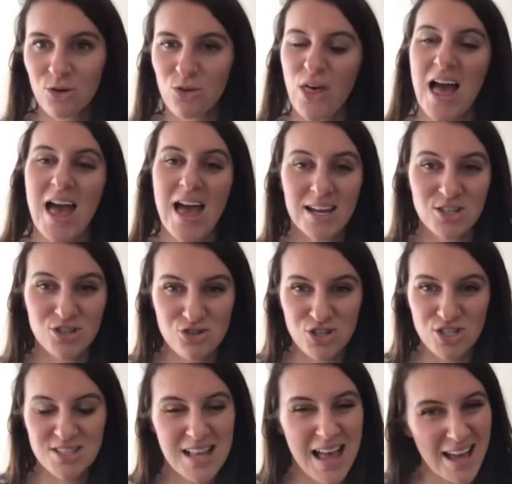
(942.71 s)
that extra
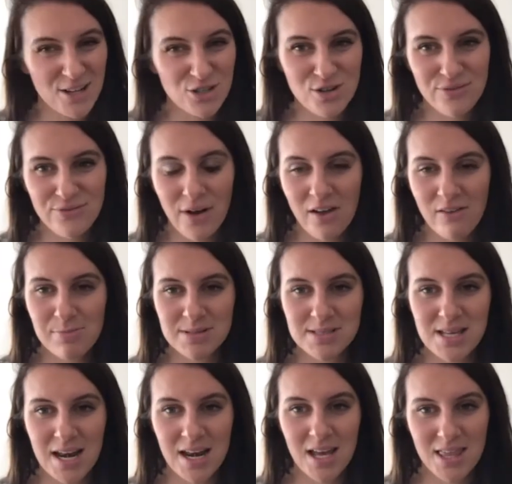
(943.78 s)

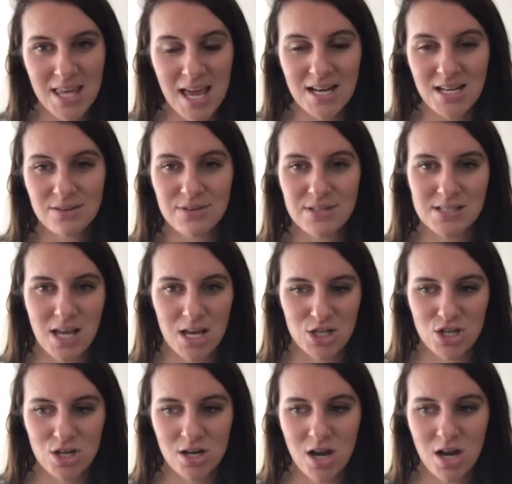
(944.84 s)
5% at the end of a
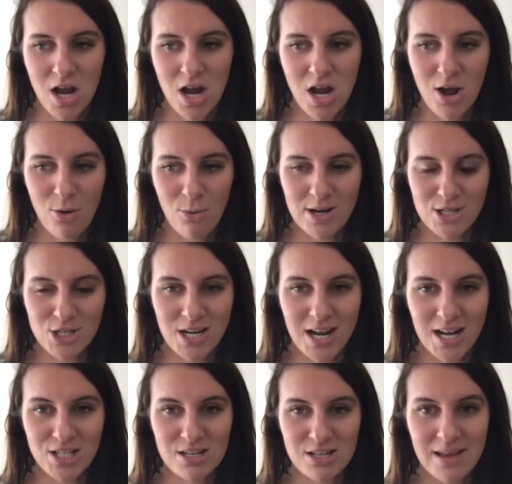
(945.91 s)
session, which can
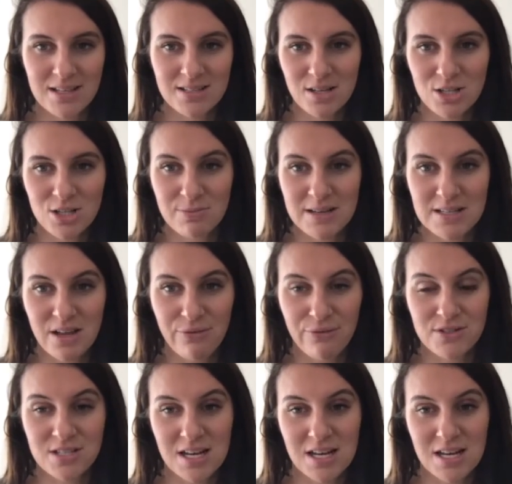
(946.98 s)
actually make such a big difference.